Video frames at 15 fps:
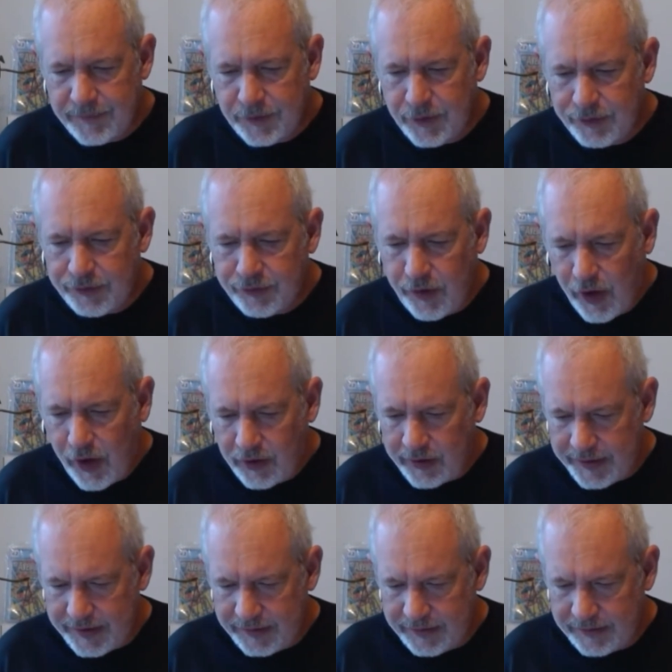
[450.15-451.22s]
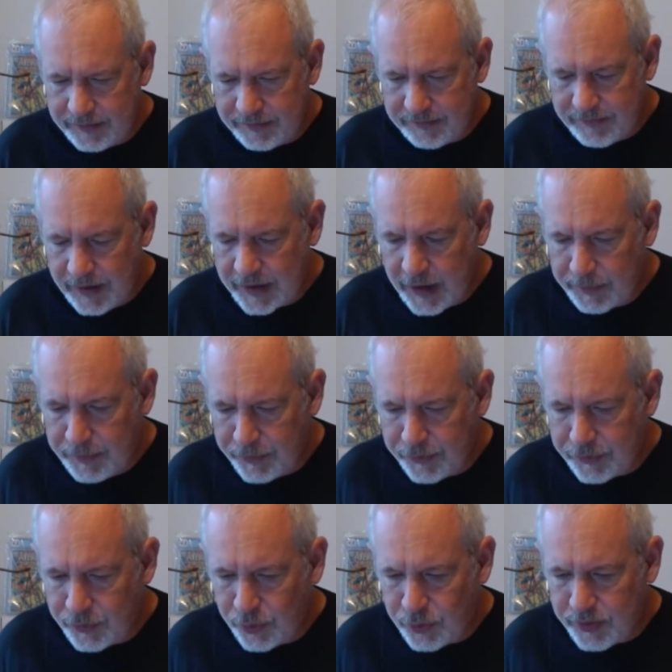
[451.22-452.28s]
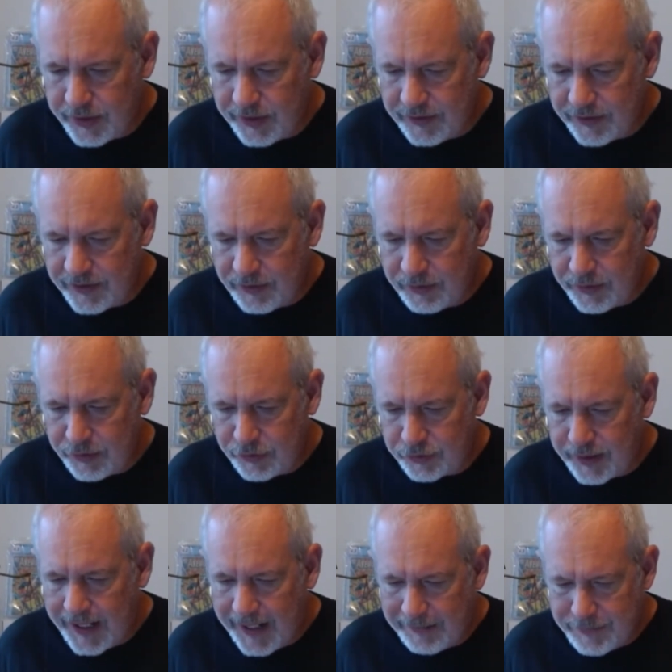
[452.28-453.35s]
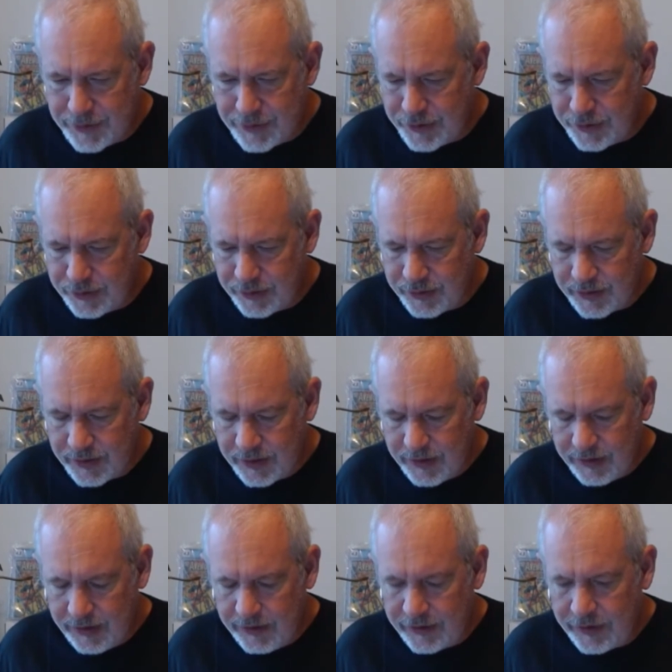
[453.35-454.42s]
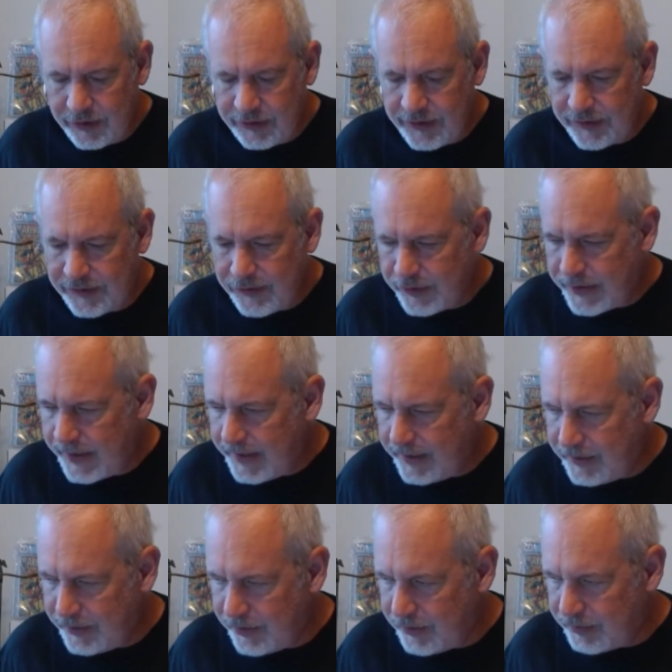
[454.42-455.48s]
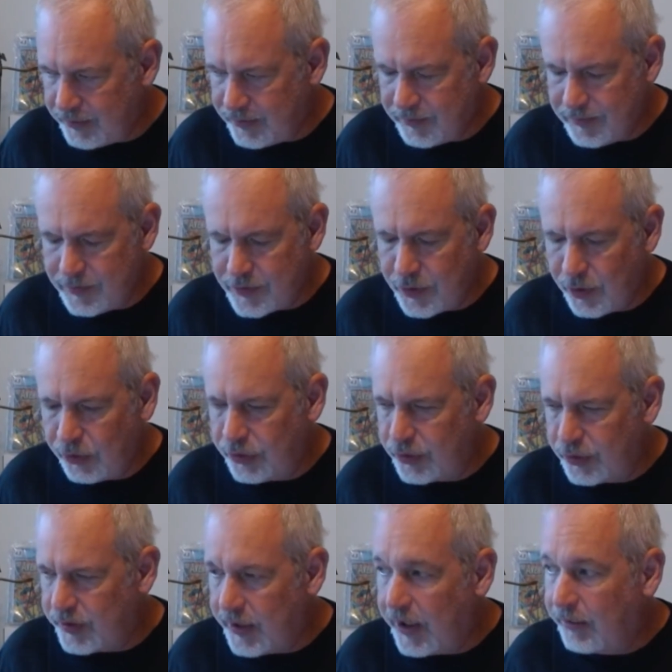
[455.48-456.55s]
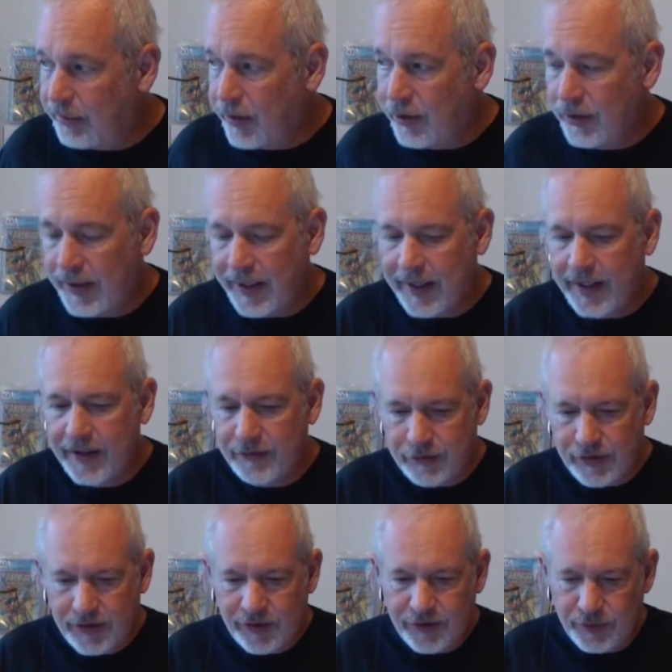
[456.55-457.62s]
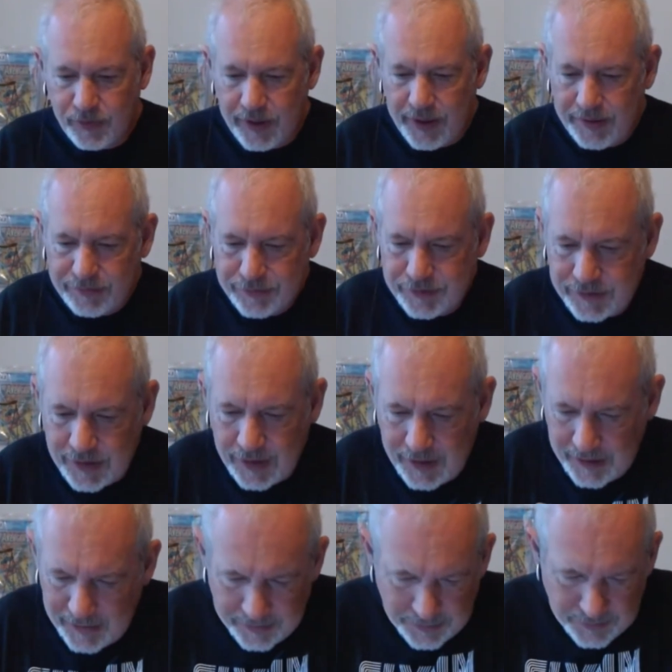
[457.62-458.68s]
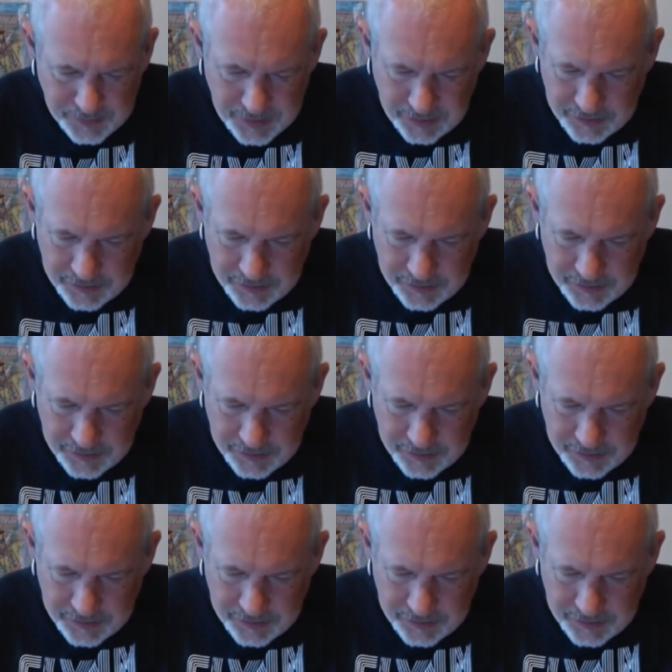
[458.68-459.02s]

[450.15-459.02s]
you're falling a couple stories and someone grabs you. It's going to dislocate your shoulder, elbow, hand, wrist, whatever. I don't know. It's